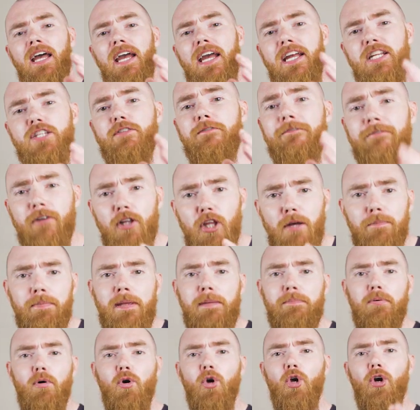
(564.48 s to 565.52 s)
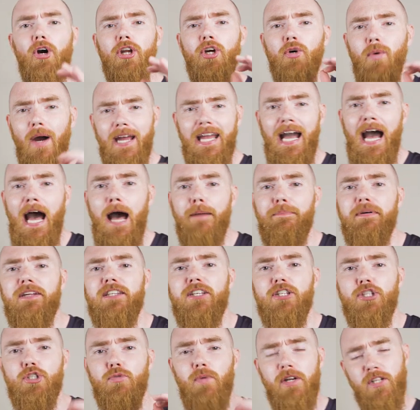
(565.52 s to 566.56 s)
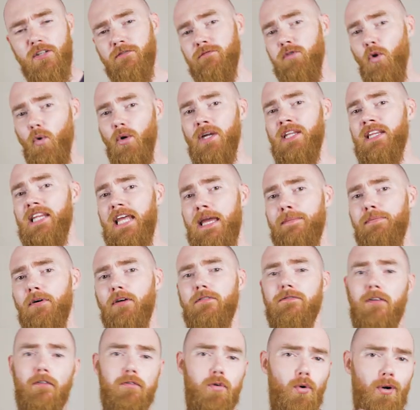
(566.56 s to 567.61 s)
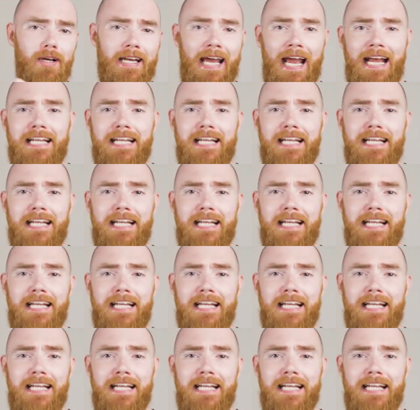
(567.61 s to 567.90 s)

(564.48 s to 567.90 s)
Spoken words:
it's full of people who are quite happy to switch voting Labour for voting